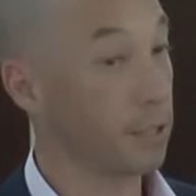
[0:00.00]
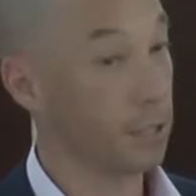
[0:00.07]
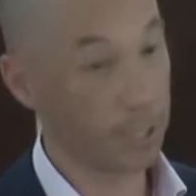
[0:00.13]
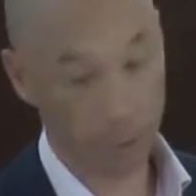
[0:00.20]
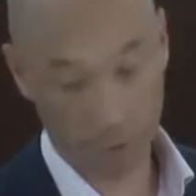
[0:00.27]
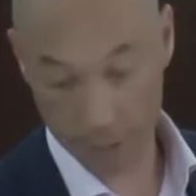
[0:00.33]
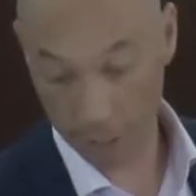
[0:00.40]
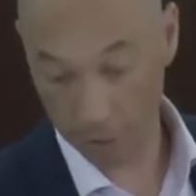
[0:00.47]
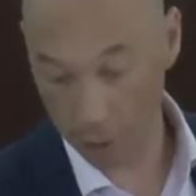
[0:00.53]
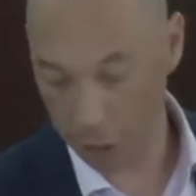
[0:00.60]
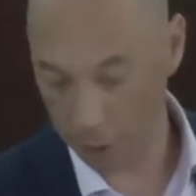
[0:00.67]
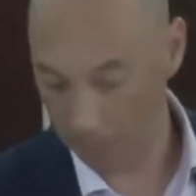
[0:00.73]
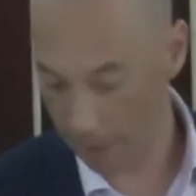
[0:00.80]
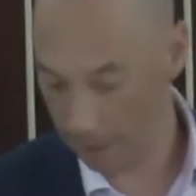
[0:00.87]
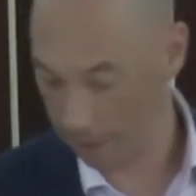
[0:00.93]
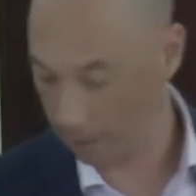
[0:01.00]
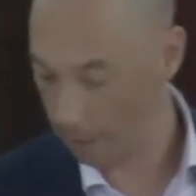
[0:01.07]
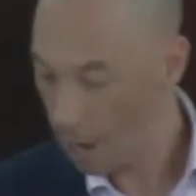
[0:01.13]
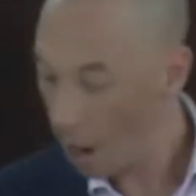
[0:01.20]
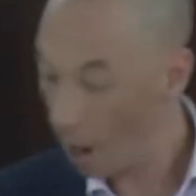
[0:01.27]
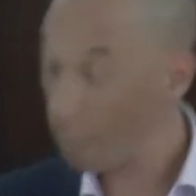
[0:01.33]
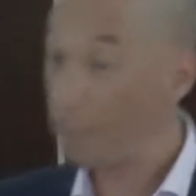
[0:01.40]
the secretary Shaphan,
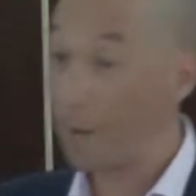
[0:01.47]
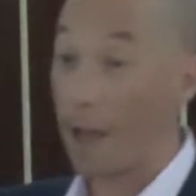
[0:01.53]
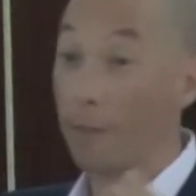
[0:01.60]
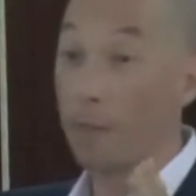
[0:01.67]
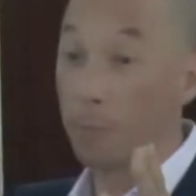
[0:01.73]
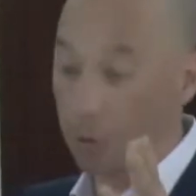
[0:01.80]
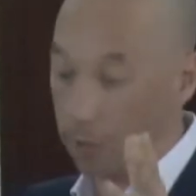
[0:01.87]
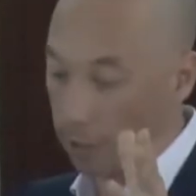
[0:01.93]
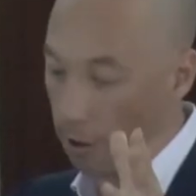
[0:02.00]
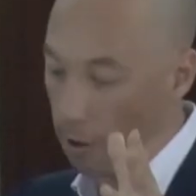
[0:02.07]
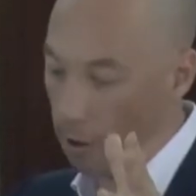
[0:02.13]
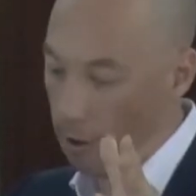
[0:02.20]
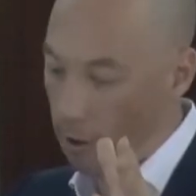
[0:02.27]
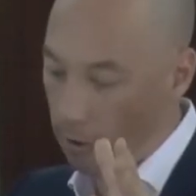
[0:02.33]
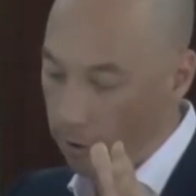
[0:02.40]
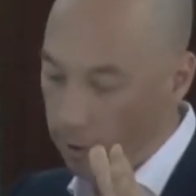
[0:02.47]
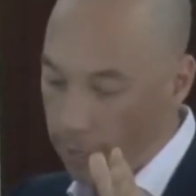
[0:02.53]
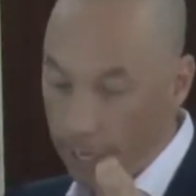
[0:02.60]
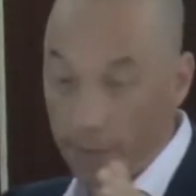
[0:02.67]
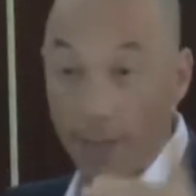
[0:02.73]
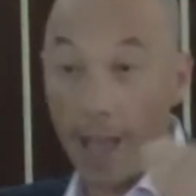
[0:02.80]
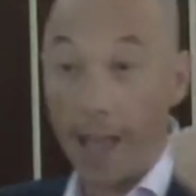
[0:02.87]
I found the book of the law
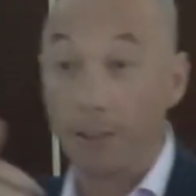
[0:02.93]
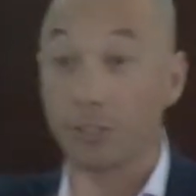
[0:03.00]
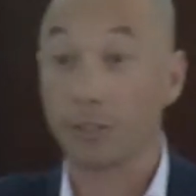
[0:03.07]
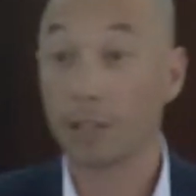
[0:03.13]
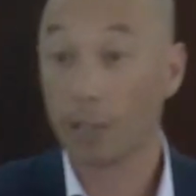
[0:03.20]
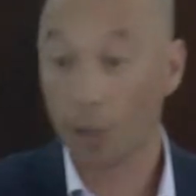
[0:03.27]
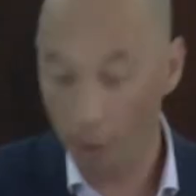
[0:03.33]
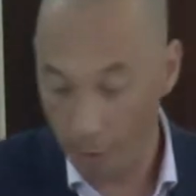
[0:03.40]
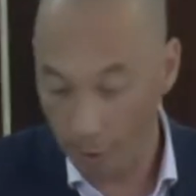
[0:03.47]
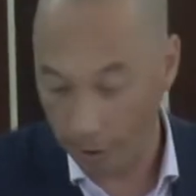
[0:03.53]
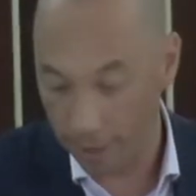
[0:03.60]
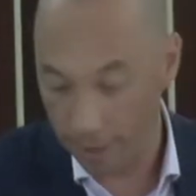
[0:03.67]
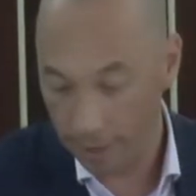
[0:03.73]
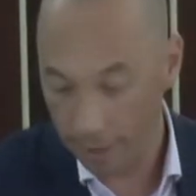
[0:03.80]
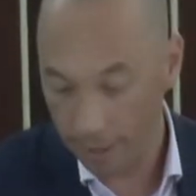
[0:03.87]
in the house of the Lord.